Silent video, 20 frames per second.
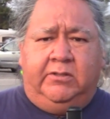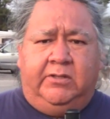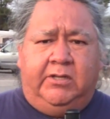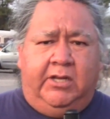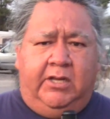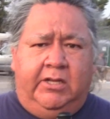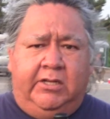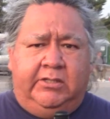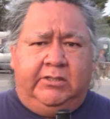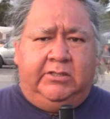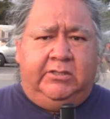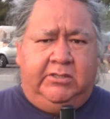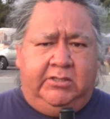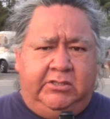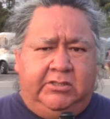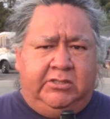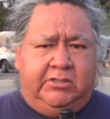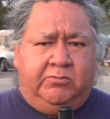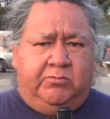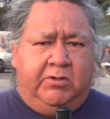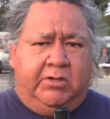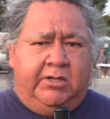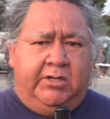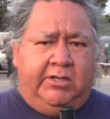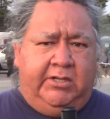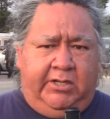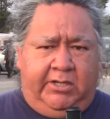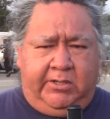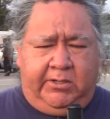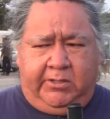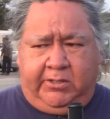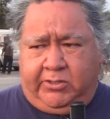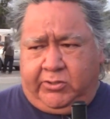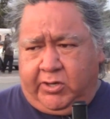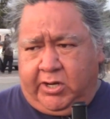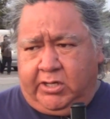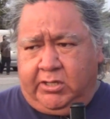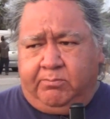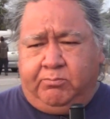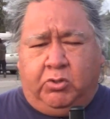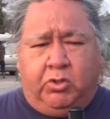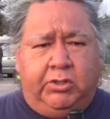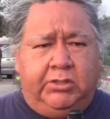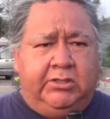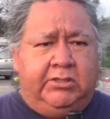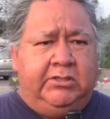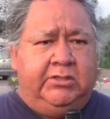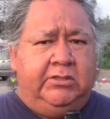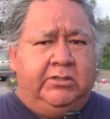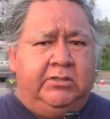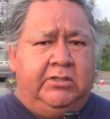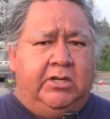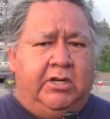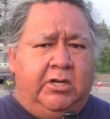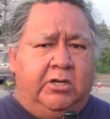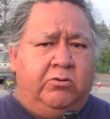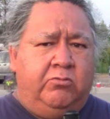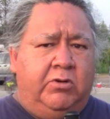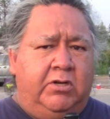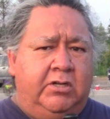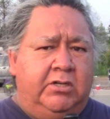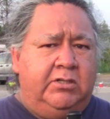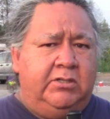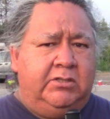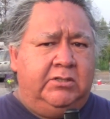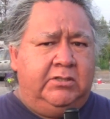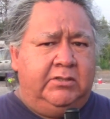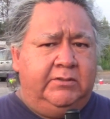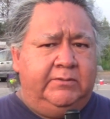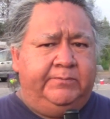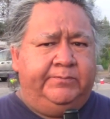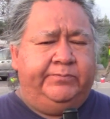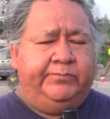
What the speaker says: and this is where they're trying to poison our waters.